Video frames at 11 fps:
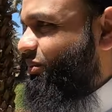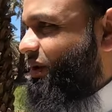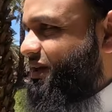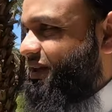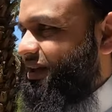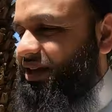
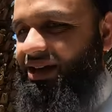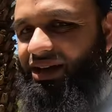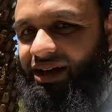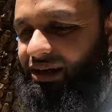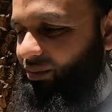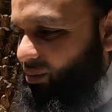working
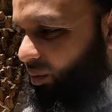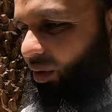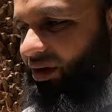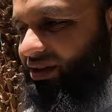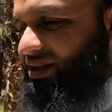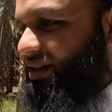here he
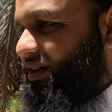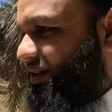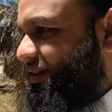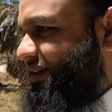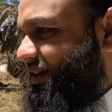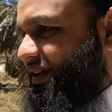walked here